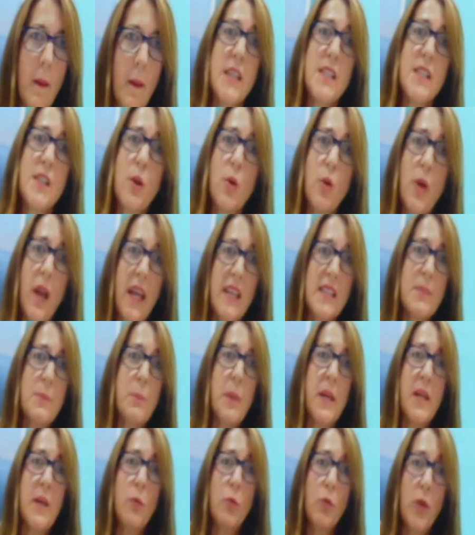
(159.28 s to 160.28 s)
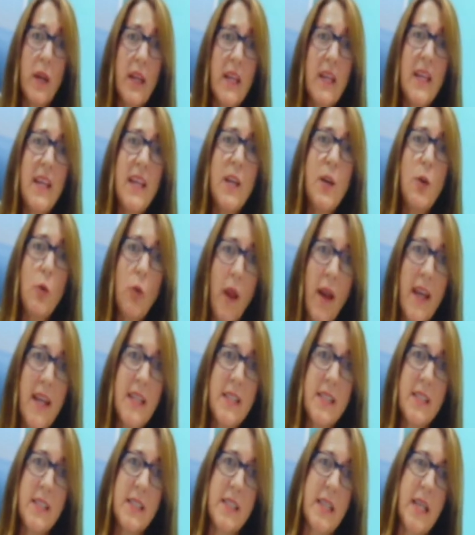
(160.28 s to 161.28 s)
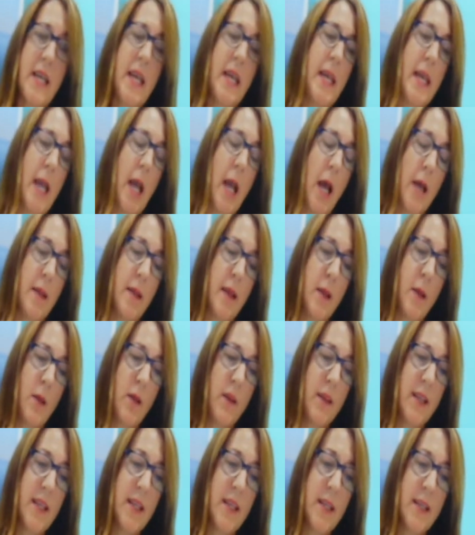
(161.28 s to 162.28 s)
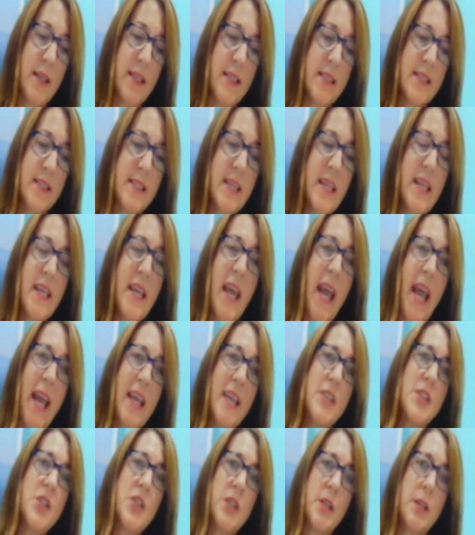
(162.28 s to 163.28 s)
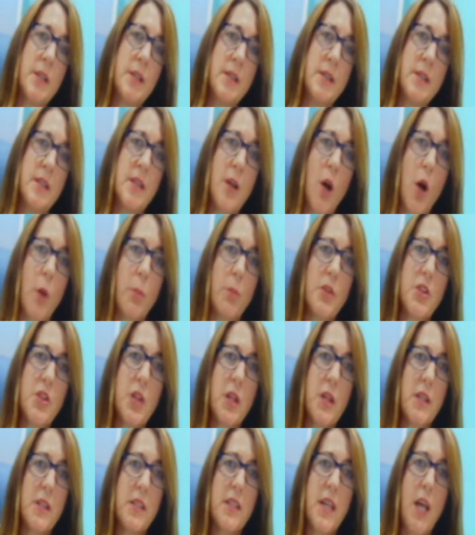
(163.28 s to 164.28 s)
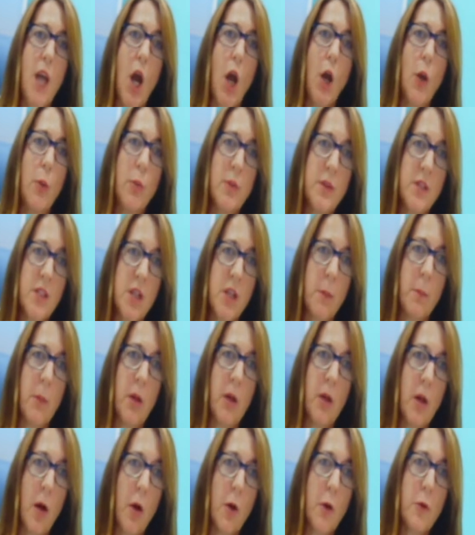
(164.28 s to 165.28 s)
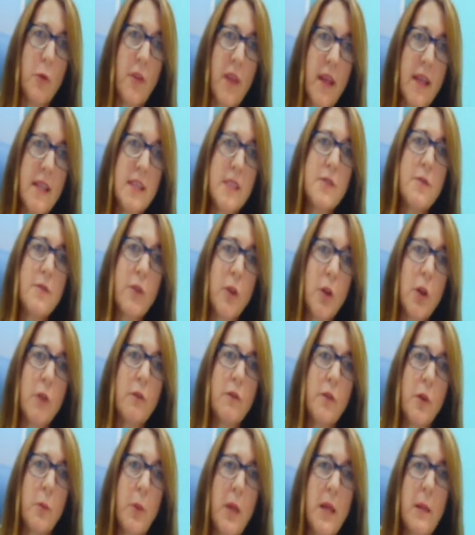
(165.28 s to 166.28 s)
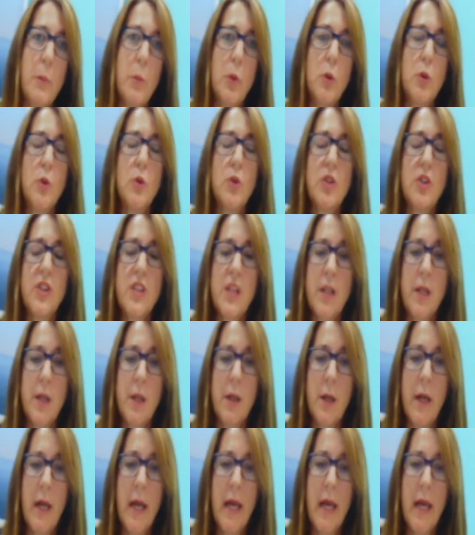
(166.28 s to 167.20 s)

So it's been really great to see. I think the Staycations opportunity opened up a lot of things for people to